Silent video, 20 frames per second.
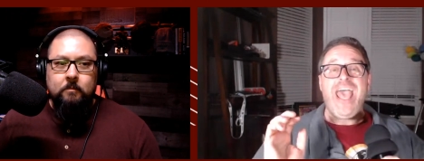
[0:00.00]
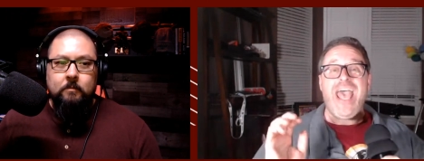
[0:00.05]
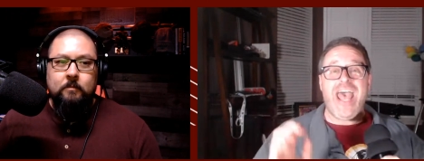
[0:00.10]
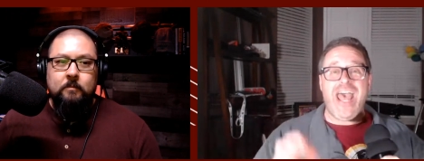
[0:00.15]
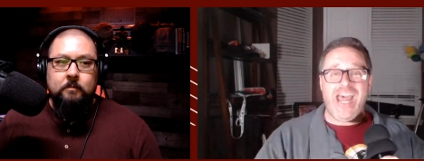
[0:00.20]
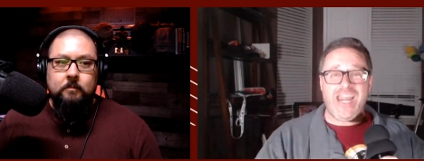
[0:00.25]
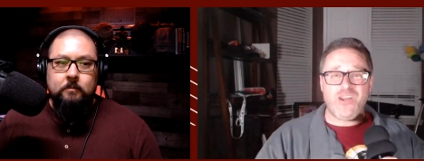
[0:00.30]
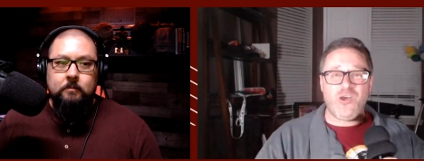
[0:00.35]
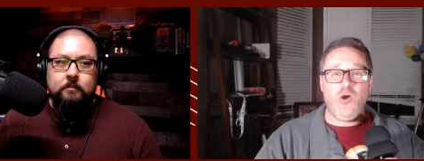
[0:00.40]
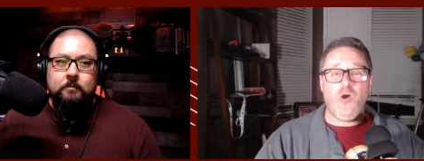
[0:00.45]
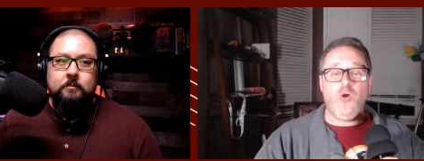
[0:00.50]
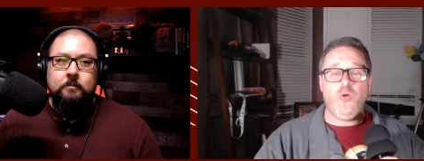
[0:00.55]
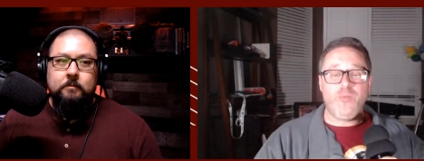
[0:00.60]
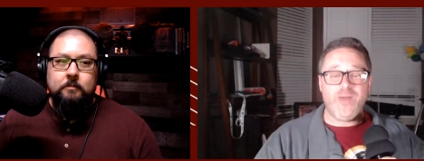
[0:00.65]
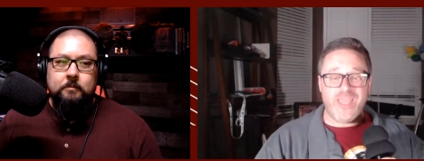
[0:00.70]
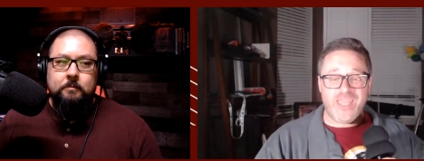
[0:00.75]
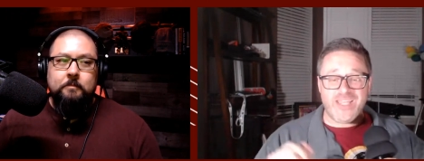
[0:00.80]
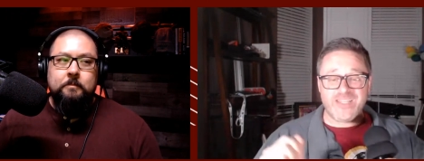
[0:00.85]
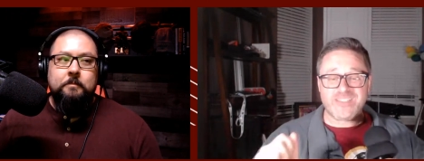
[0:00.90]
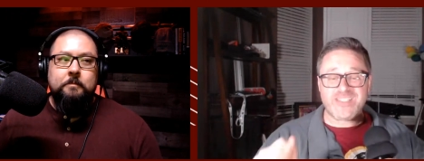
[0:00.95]
Speaker 1: at home
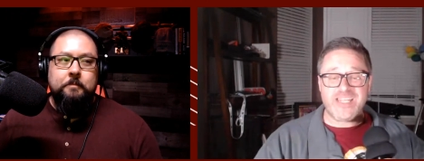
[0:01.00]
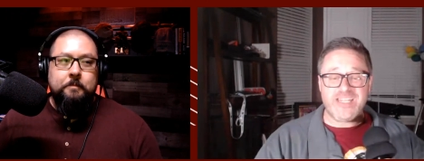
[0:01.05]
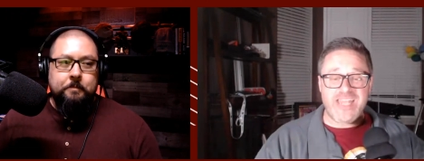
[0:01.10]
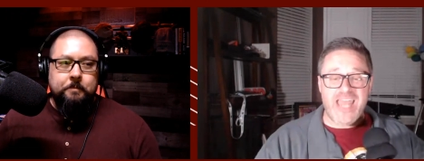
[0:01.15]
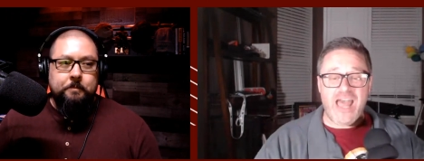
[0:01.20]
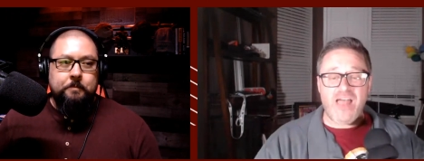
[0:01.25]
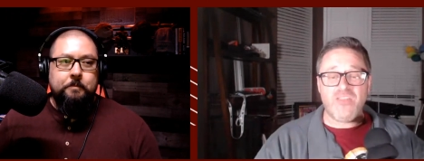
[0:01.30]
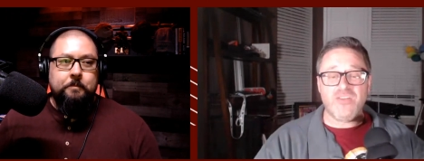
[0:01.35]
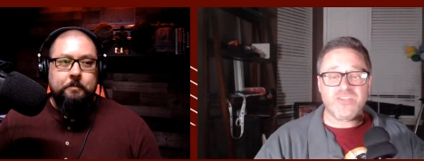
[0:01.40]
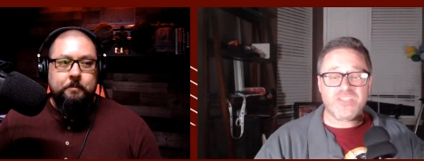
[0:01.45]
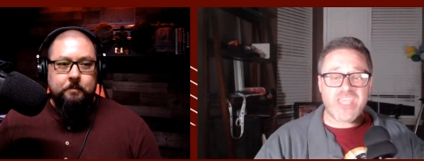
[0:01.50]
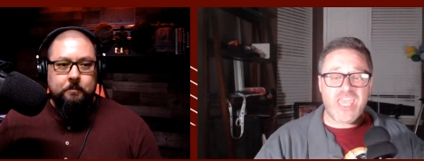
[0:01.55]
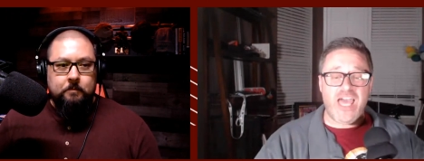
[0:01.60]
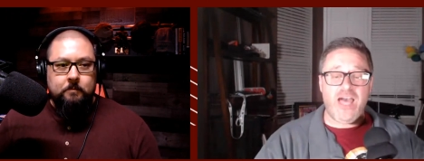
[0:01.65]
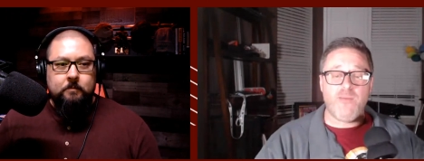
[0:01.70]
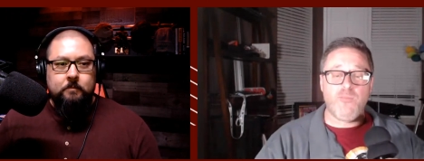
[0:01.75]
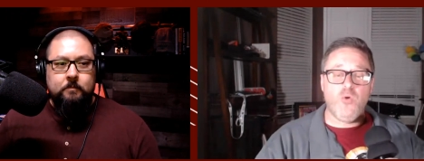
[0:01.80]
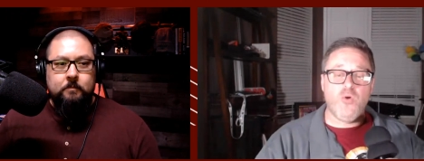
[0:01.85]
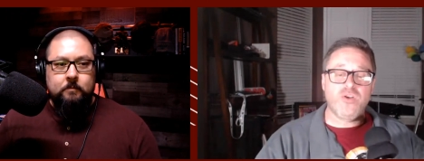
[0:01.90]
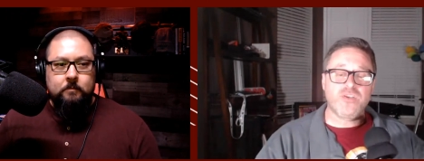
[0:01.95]
against the Dallas
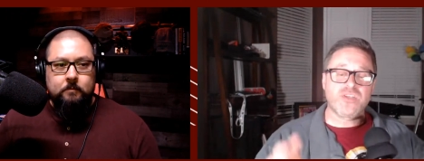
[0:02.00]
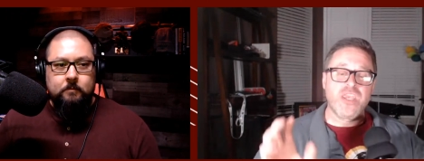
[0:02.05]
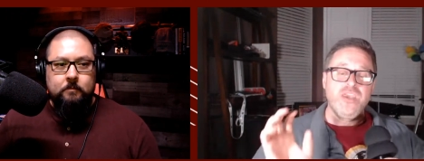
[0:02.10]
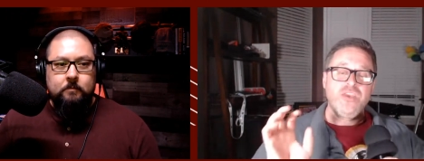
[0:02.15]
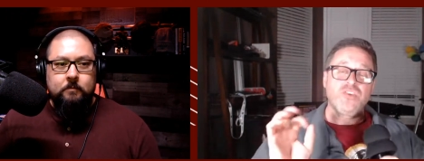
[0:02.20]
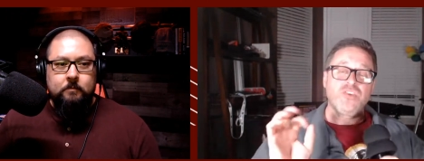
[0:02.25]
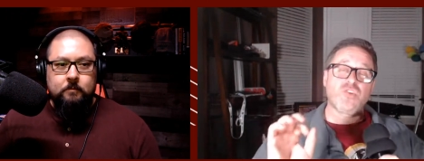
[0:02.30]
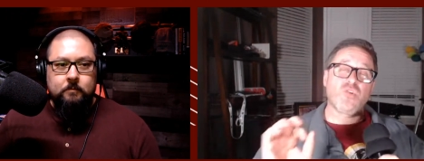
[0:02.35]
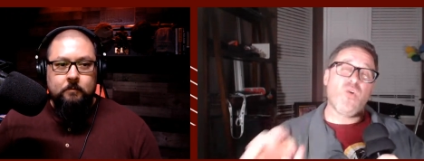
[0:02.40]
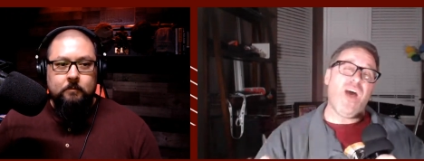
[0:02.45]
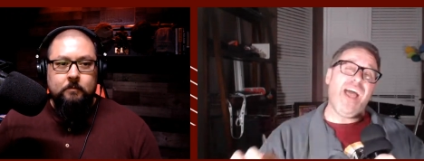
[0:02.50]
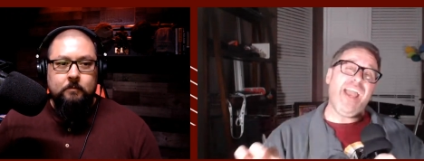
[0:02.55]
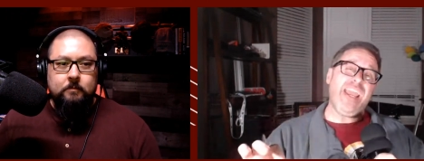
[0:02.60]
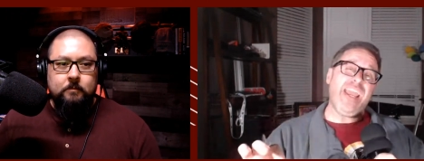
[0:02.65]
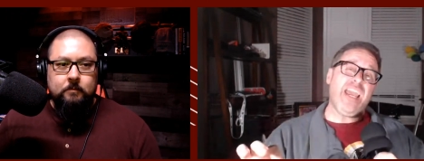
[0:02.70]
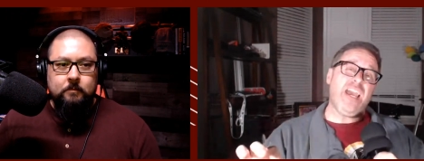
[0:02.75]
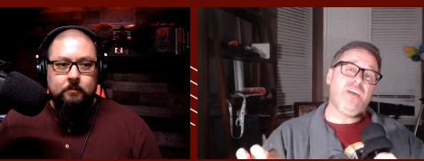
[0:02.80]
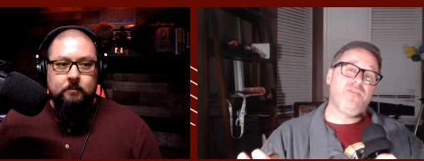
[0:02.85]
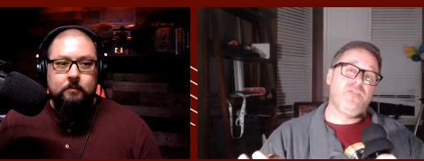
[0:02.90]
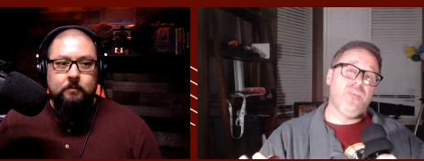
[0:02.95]
Cowboys. So I
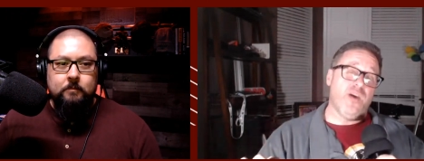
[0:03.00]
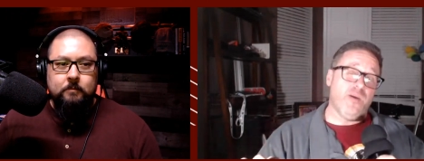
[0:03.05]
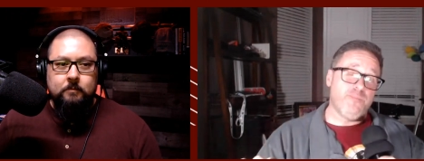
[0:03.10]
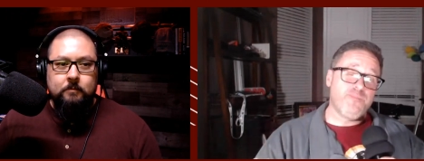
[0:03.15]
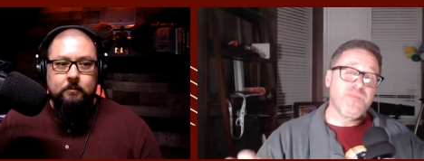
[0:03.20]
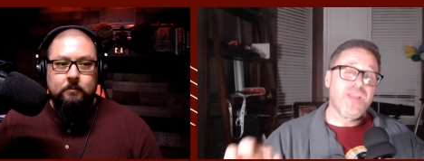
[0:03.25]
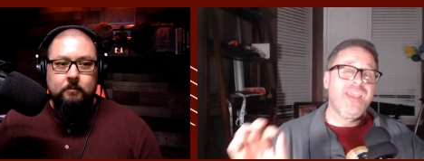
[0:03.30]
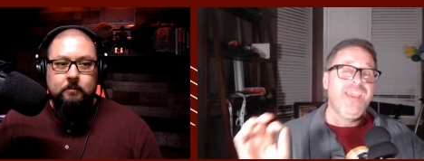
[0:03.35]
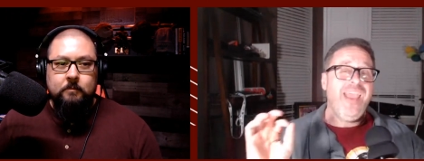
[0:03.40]
have them